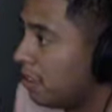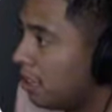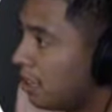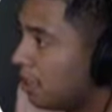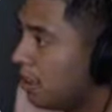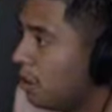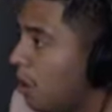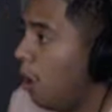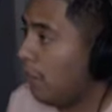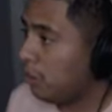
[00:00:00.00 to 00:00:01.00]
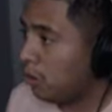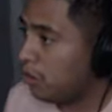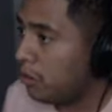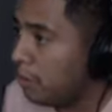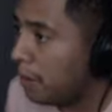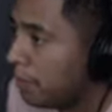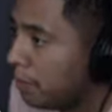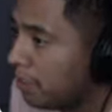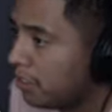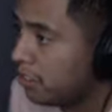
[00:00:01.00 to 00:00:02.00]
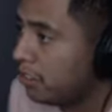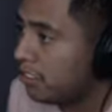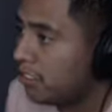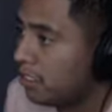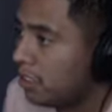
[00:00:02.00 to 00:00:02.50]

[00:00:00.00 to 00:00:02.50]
Oh, I told you he might be playing serious.